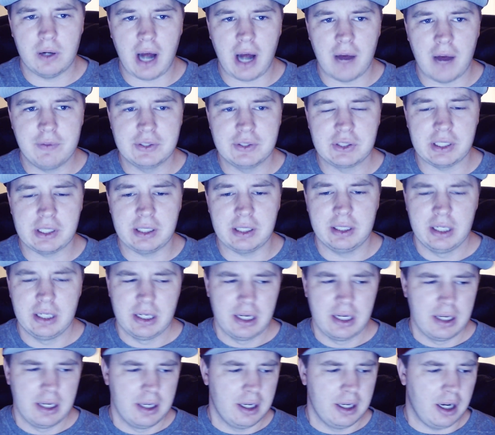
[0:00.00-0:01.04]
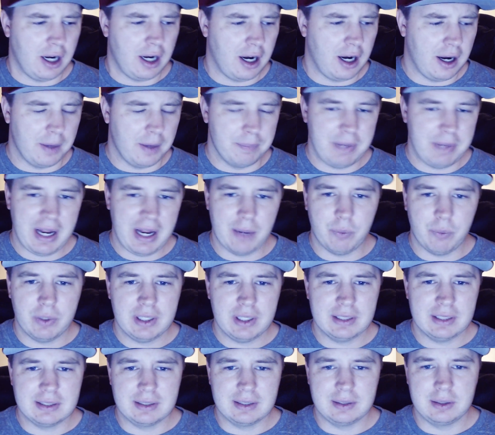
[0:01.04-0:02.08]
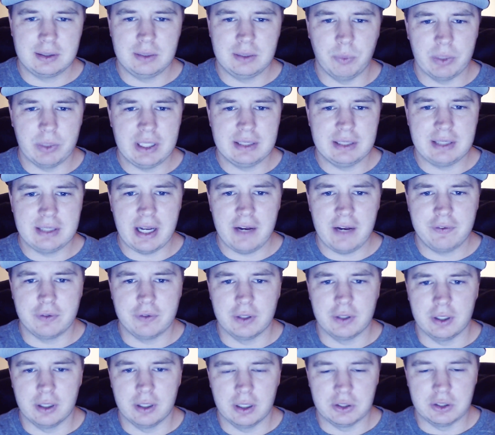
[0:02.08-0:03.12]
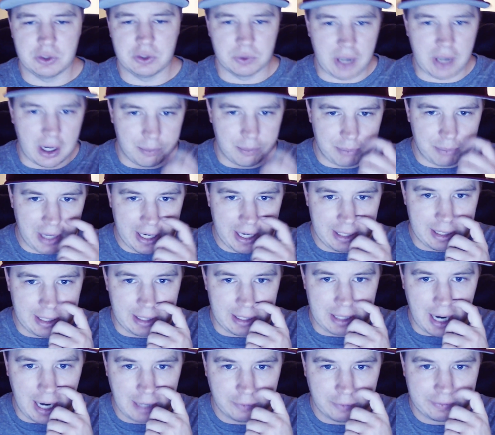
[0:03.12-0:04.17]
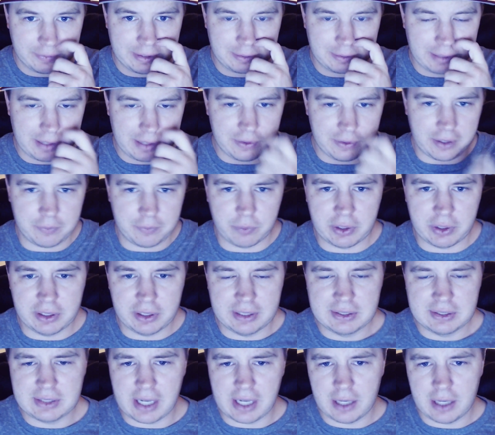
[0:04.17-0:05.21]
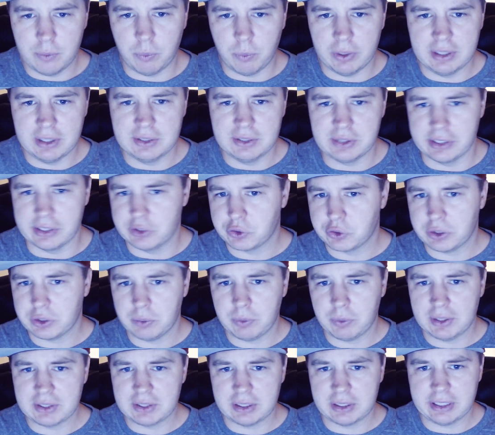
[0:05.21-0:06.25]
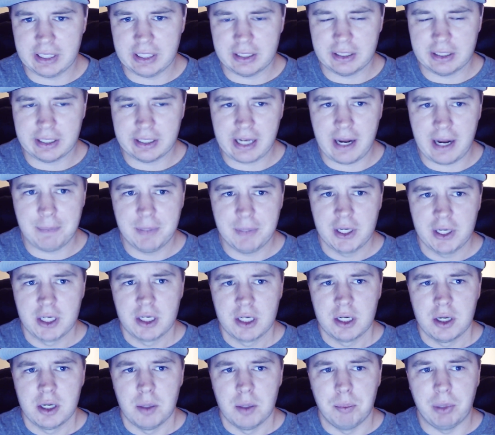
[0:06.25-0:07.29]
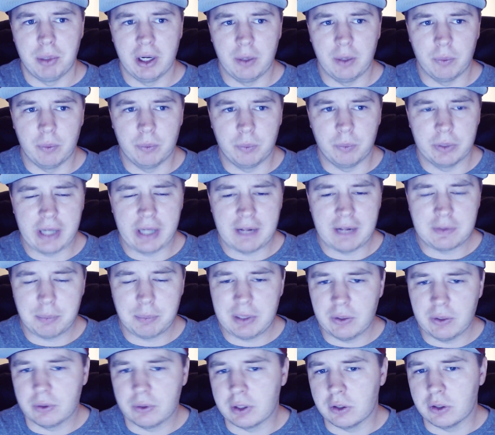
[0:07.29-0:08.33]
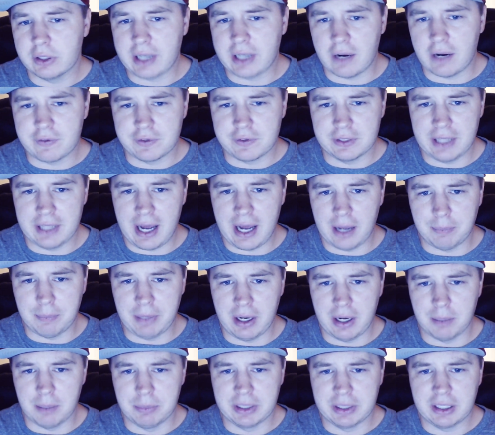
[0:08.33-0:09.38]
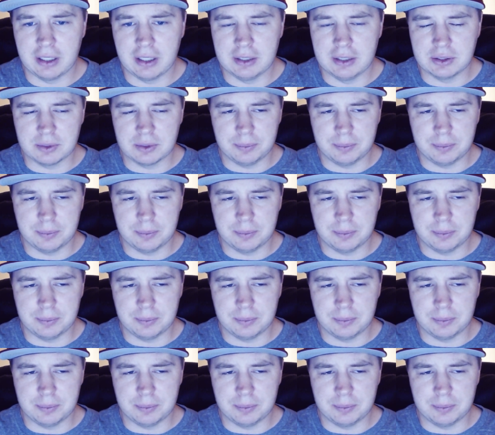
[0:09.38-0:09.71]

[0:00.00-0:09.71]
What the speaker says: Obviously, man, what a day for Daron Payne, and I don't think they really said what his injury was at the end of the game, but we have to be on the lookout for that, man, because